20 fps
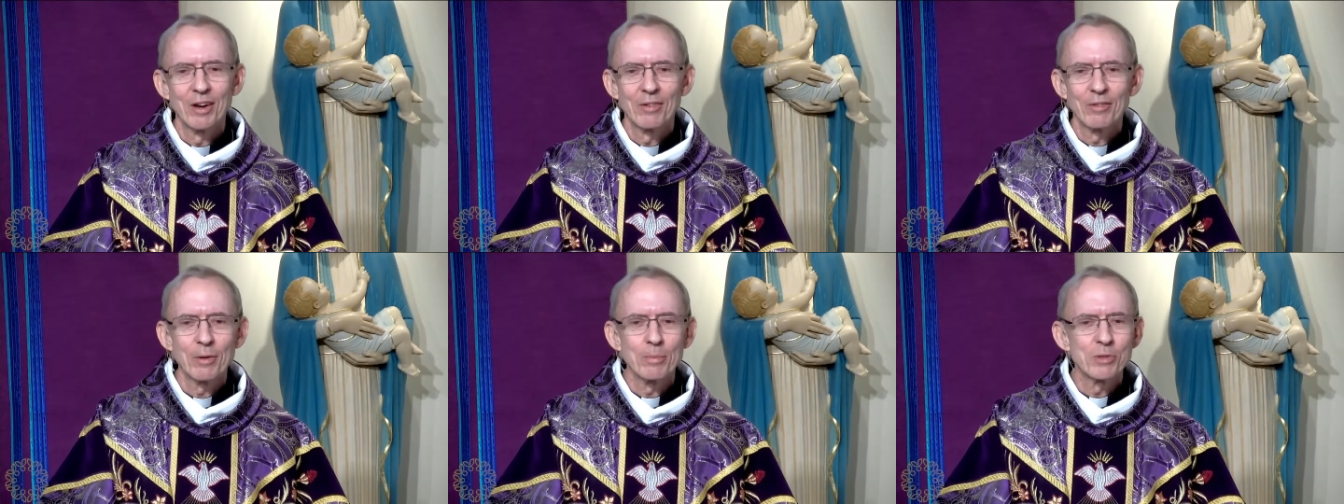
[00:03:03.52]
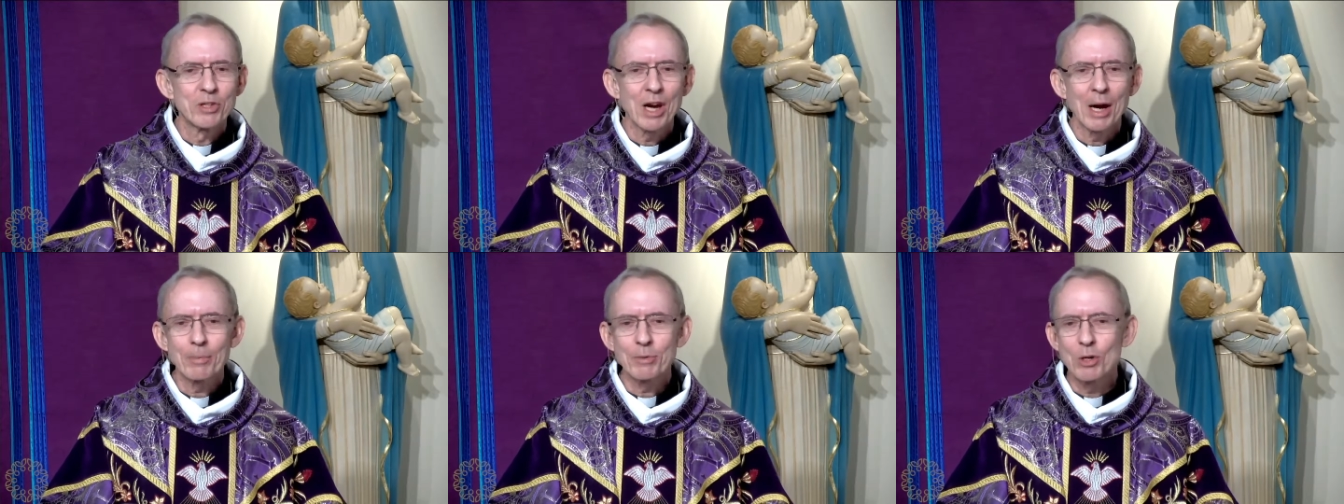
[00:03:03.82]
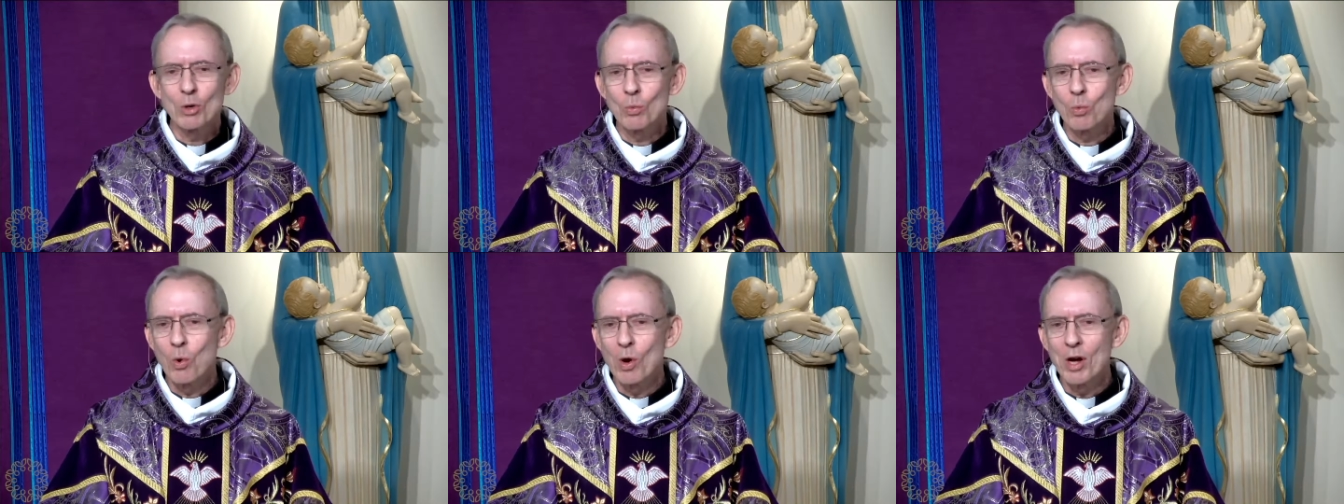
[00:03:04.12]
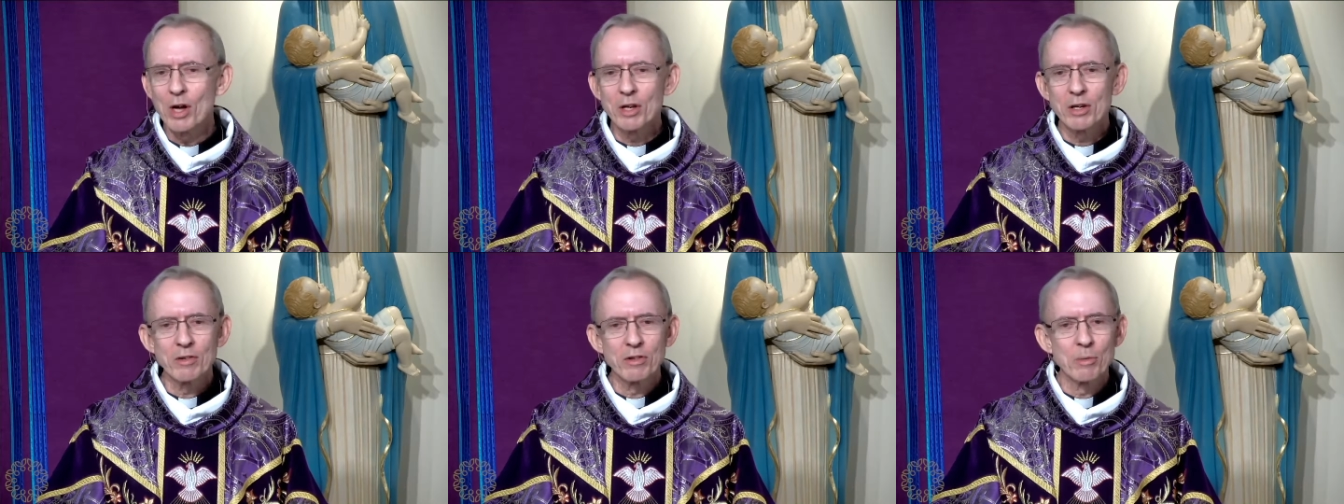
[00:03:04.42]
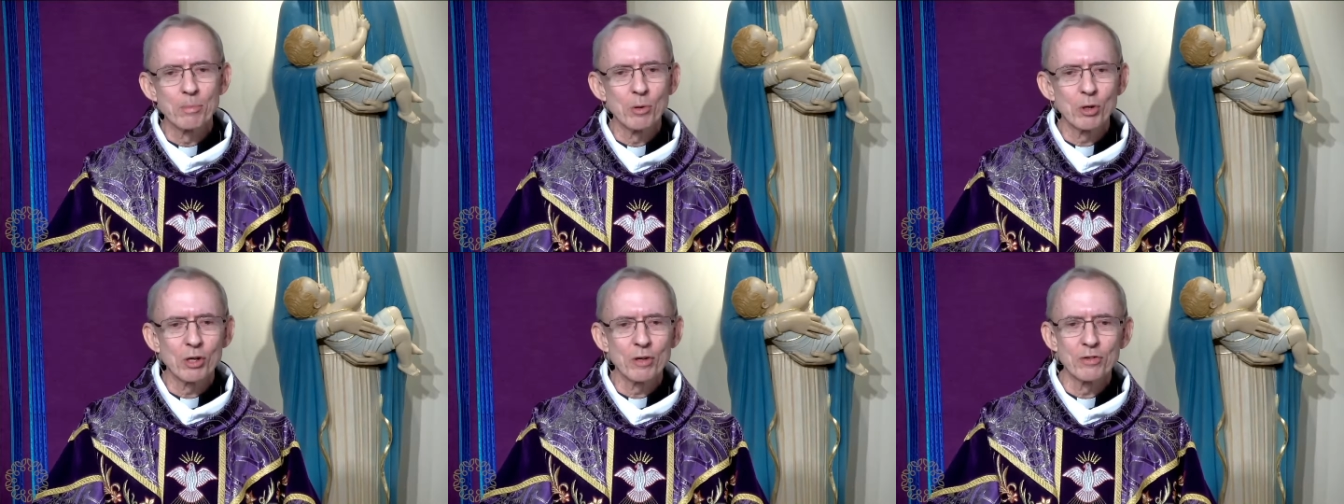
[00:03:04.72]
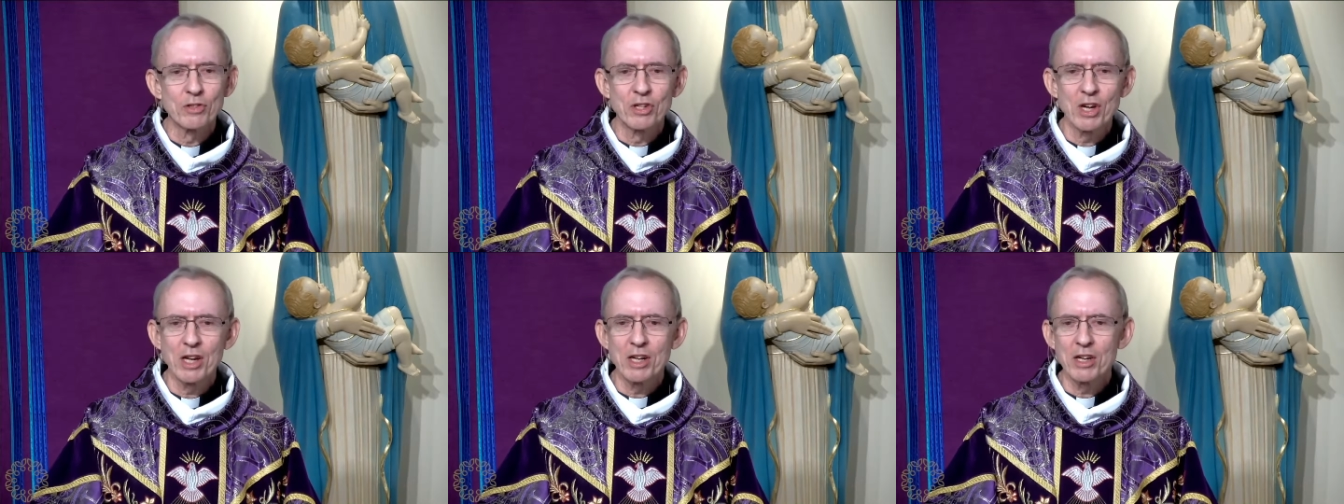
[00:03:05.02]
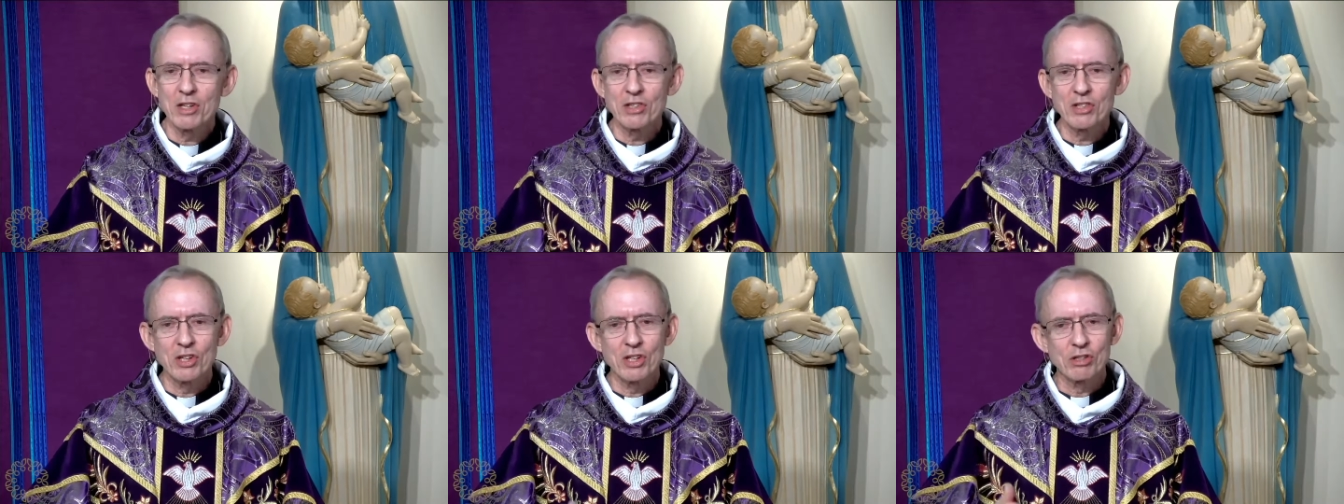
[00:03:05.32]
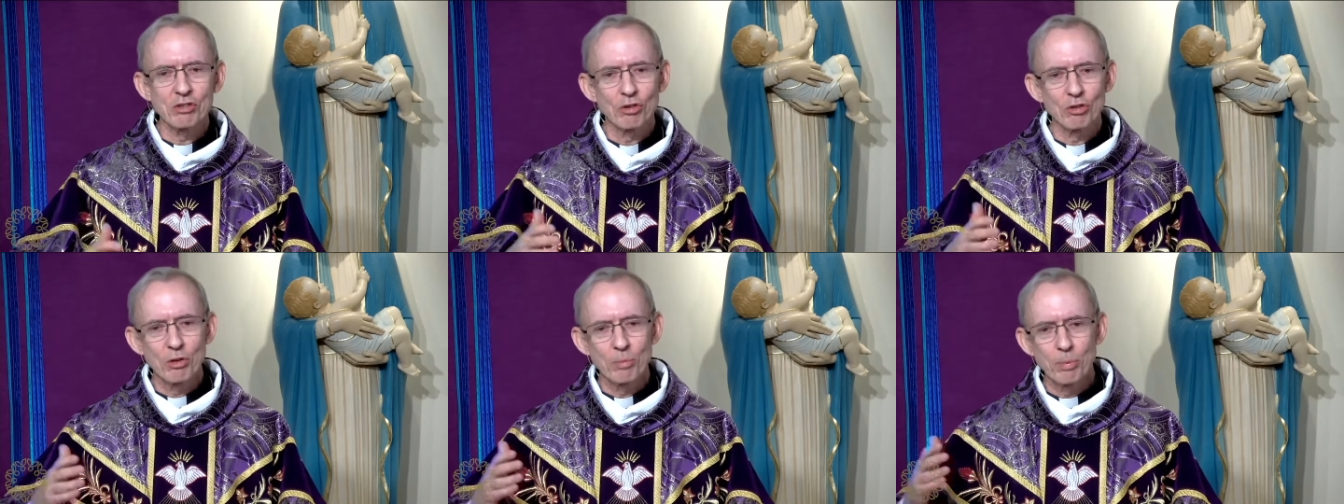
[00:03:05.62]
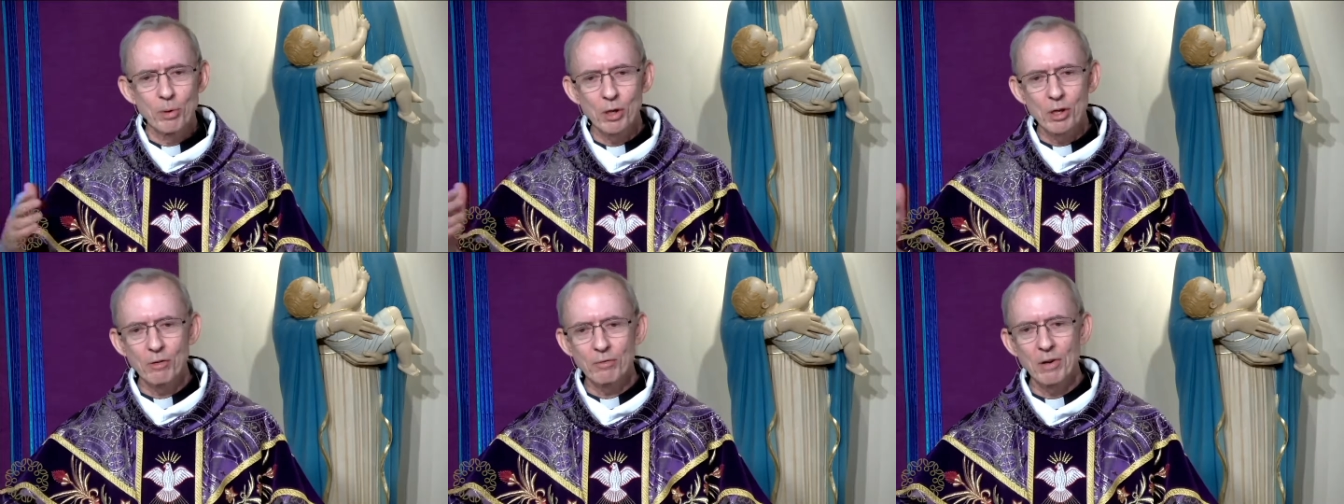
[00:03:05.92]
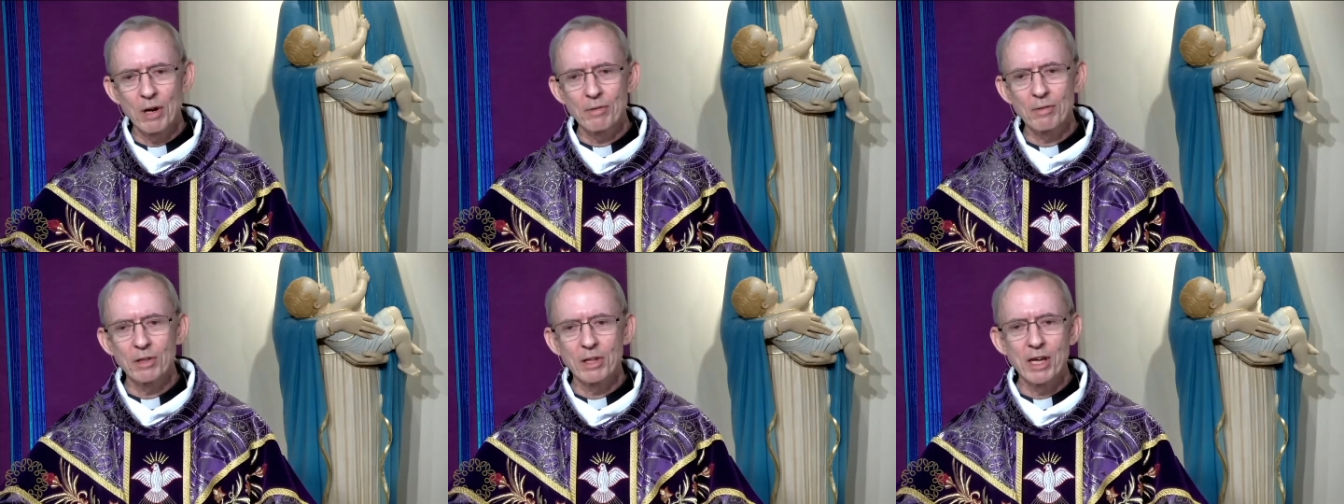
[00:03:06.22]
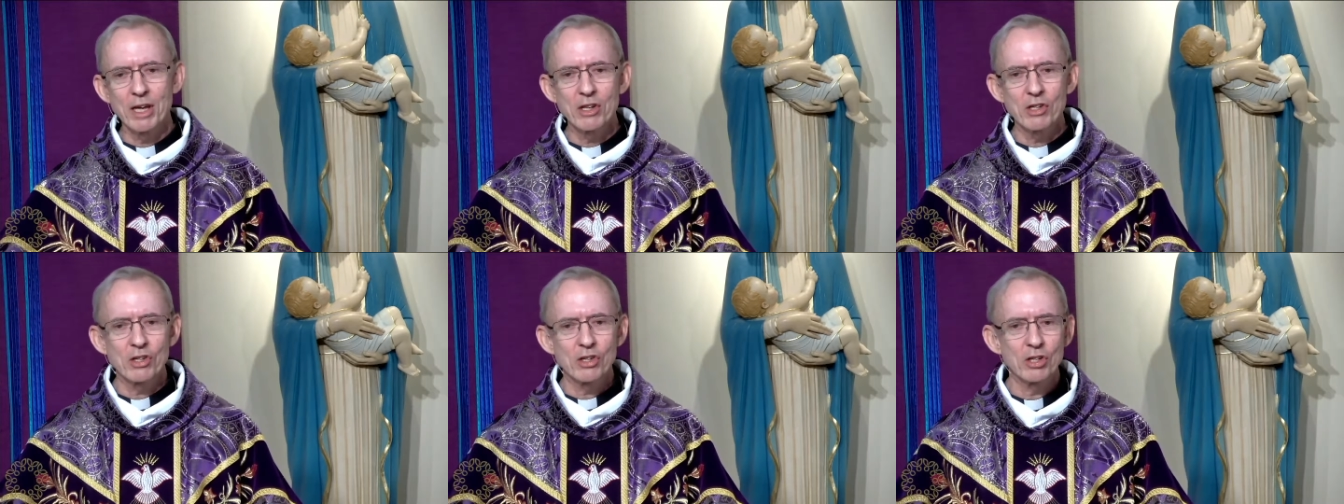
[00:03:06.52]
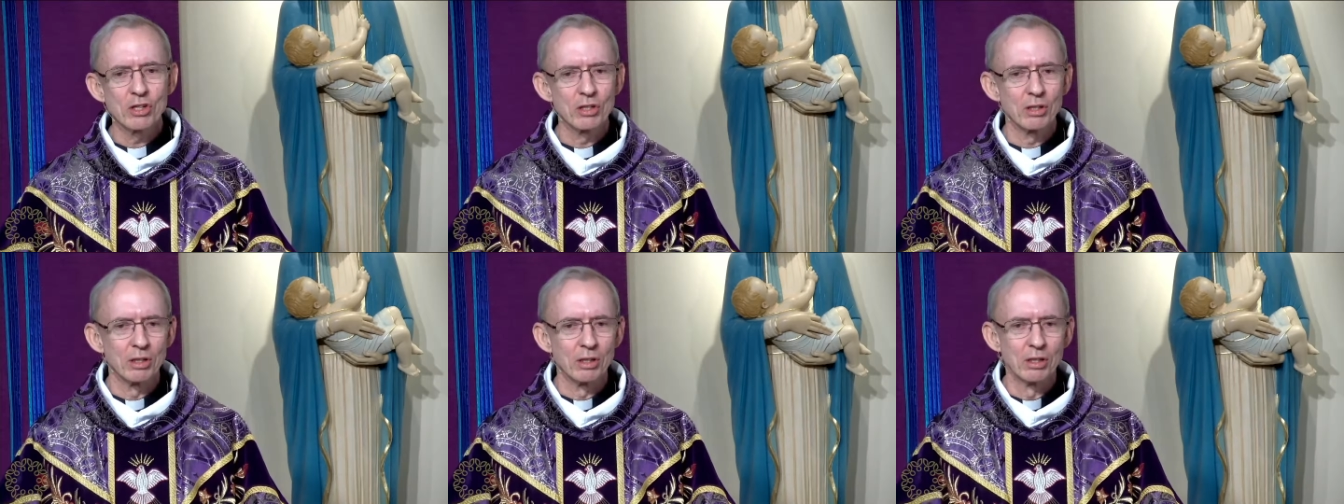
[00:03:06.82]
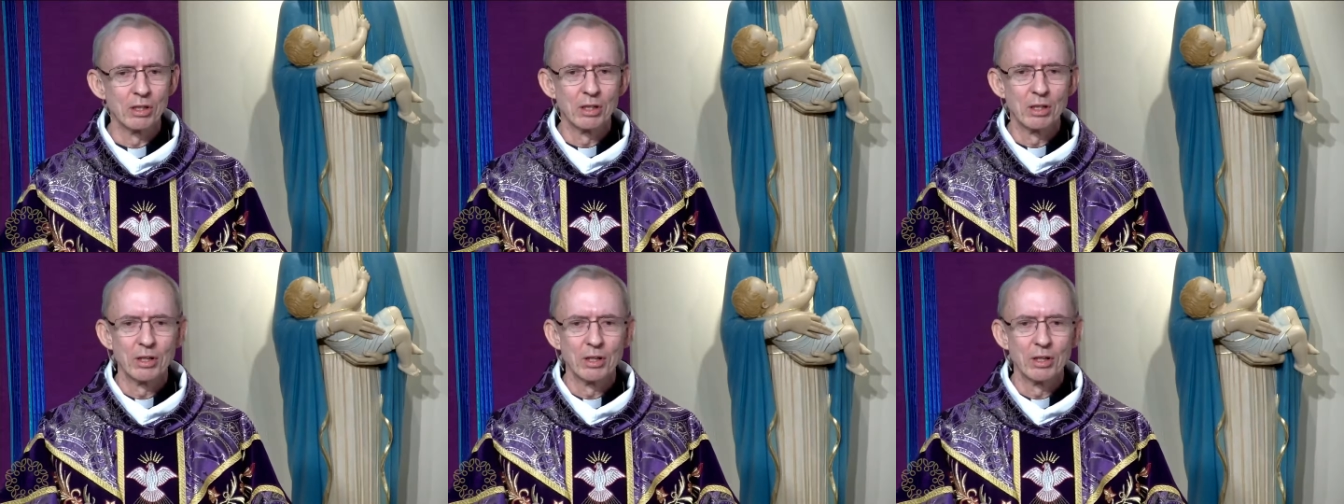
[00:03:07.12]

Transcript: from chapter 1 of the book of Genesis to the book of Revelation,